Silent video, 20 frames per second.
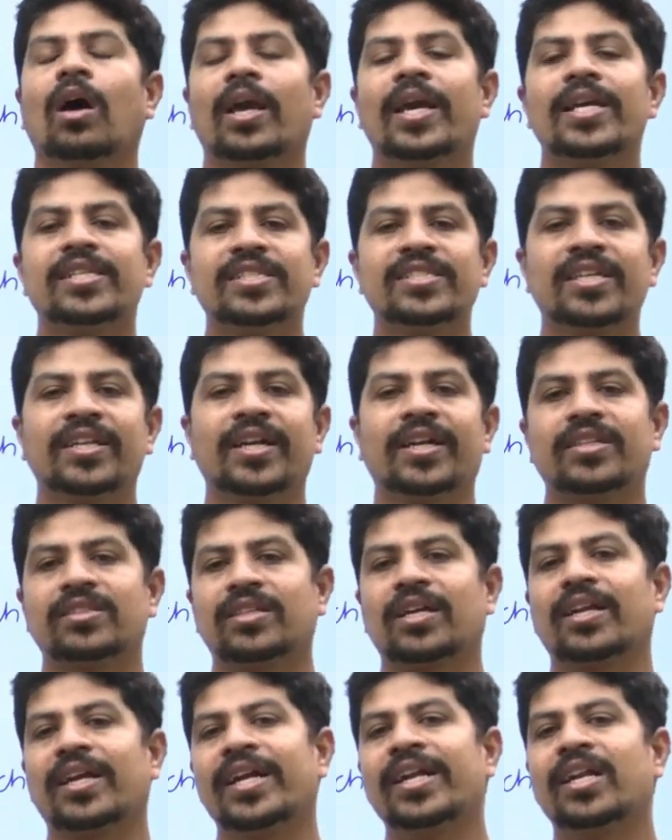AC
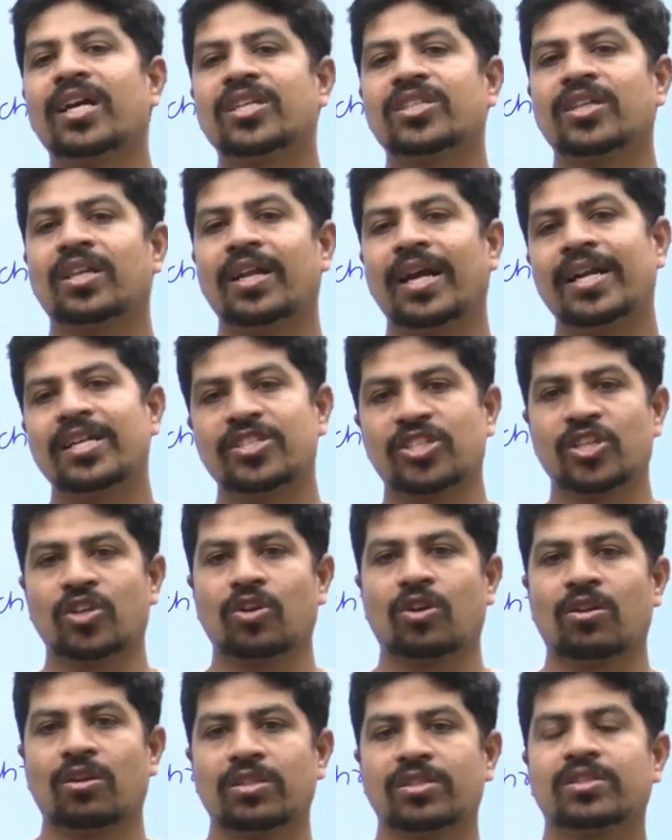generators are induction and
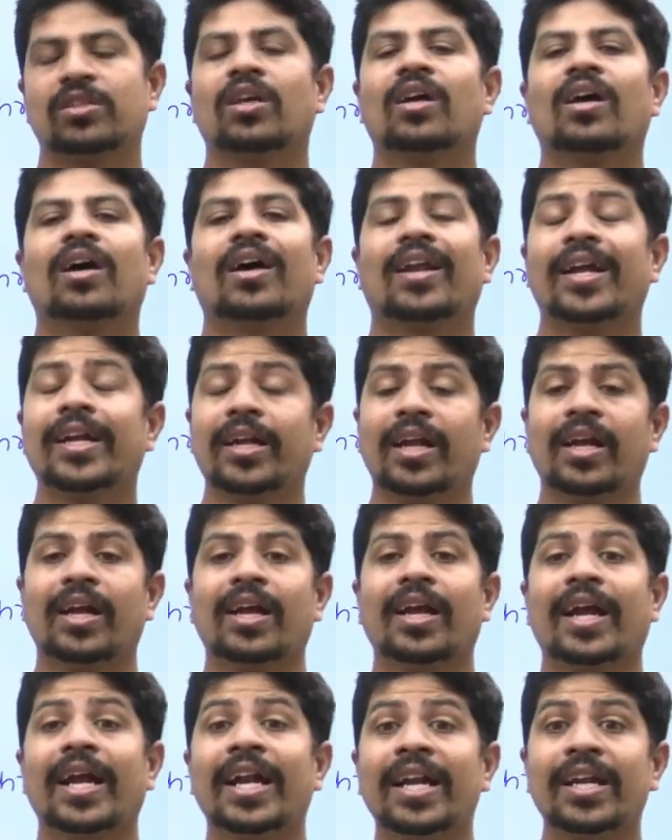synchronous, right?
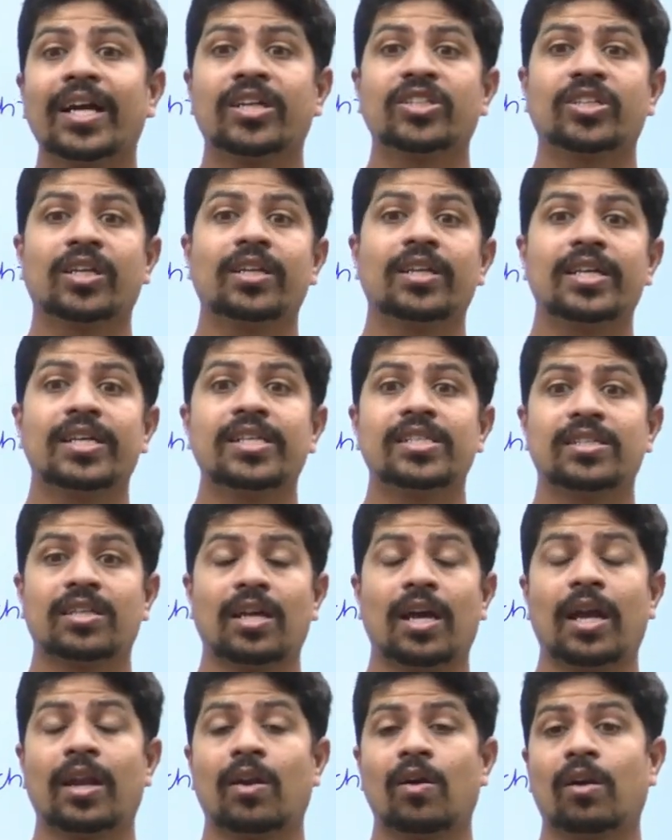Induction is
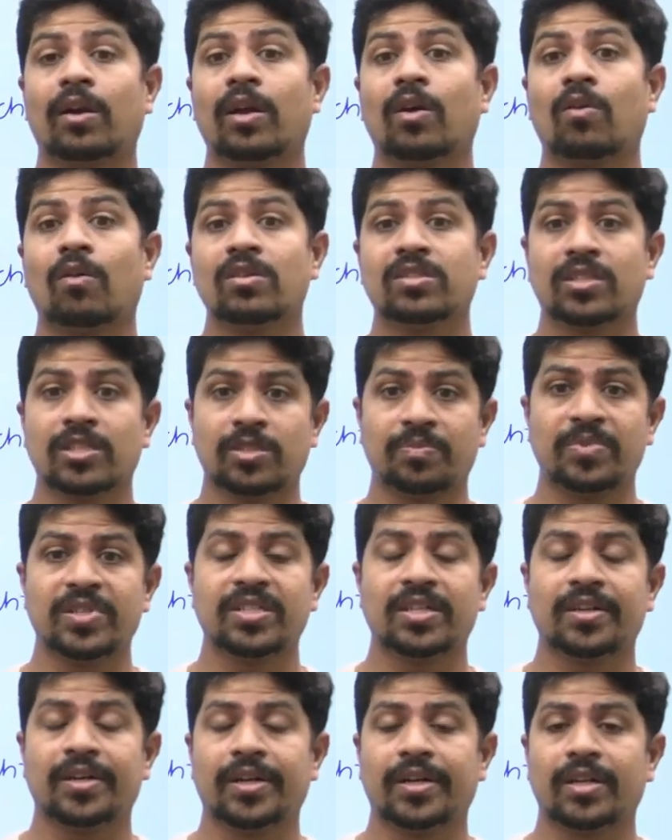not a constant
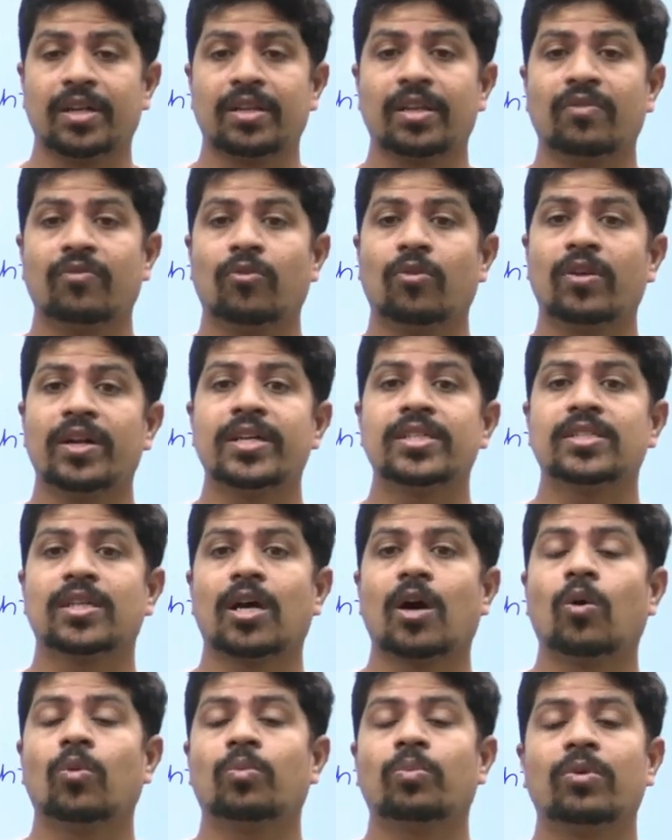speed generator, therefore its
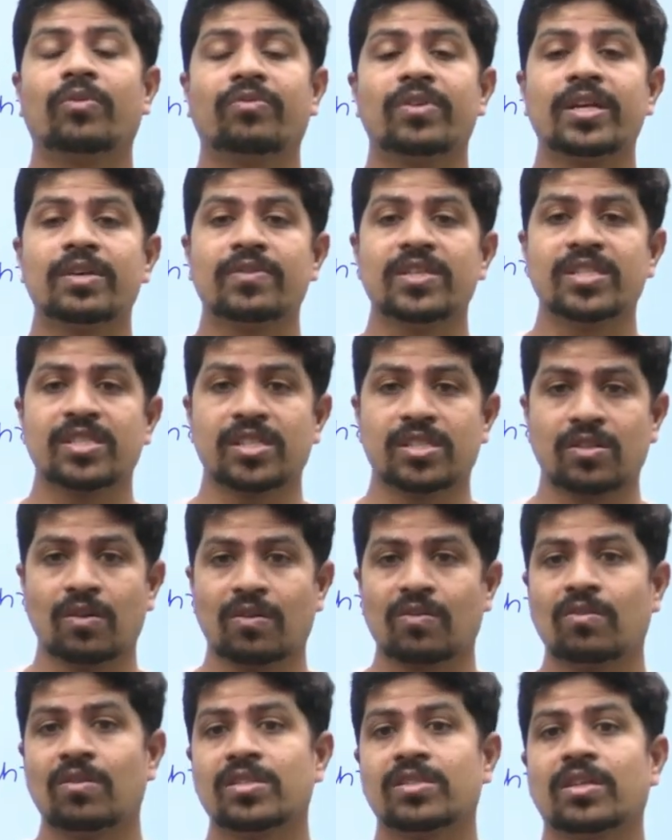output frequency is
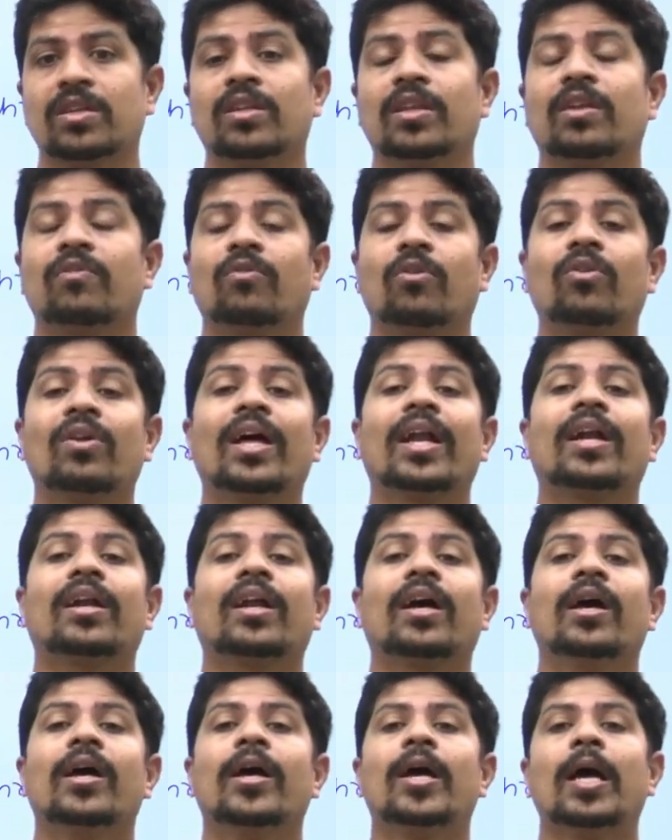not constant, therefore
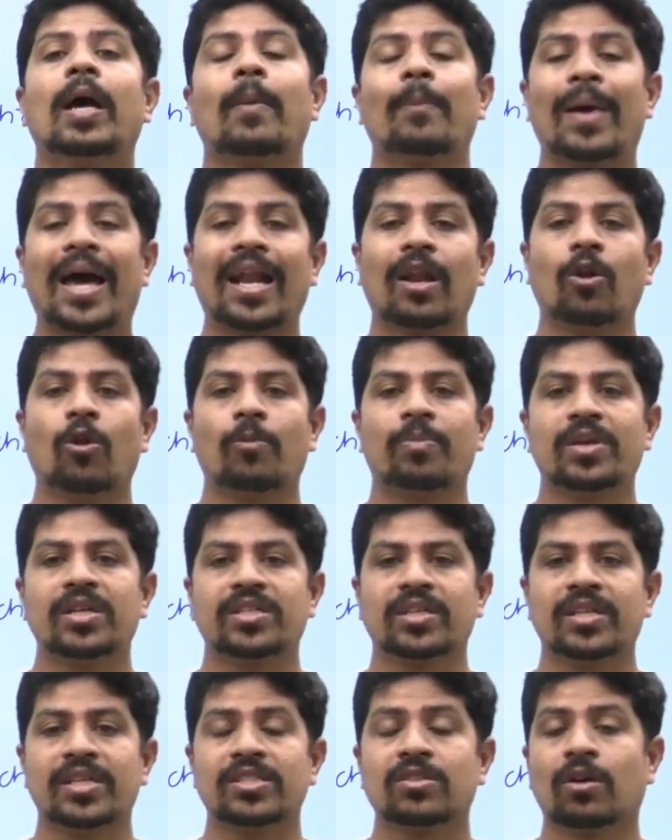direct parallel
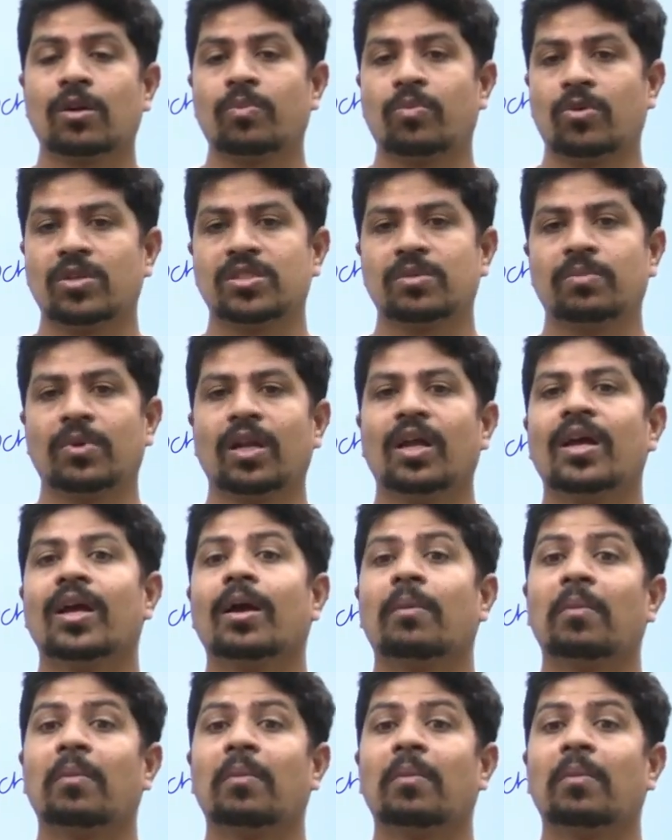operation is not possible.